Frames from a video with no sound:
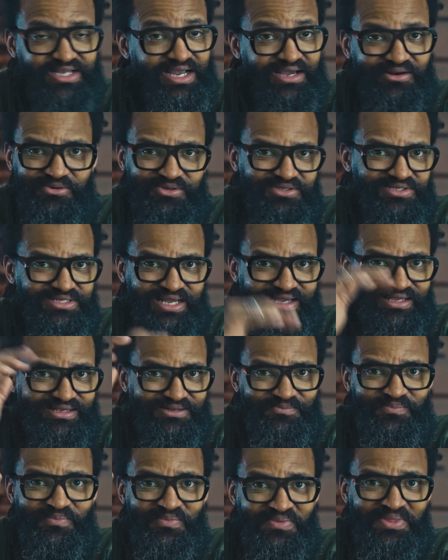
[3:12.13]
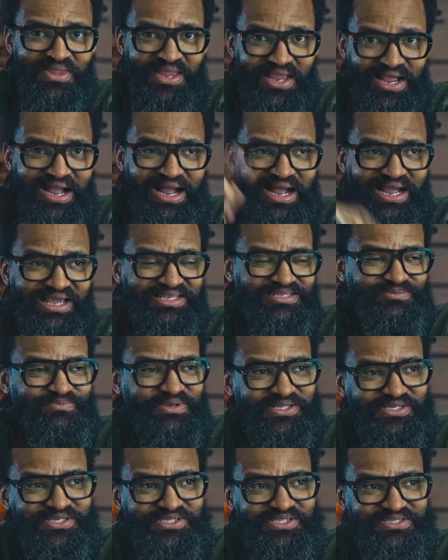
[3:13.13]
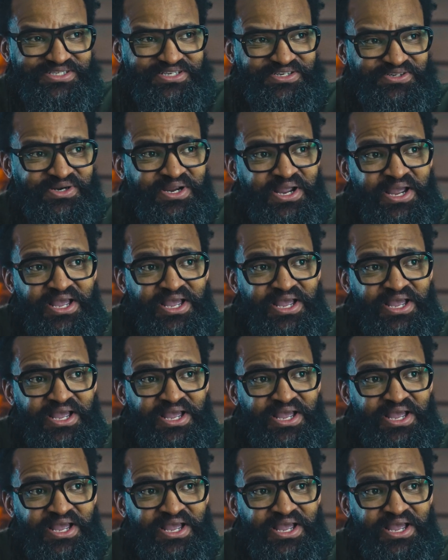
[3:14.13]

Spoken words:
I know it's like high expectations here.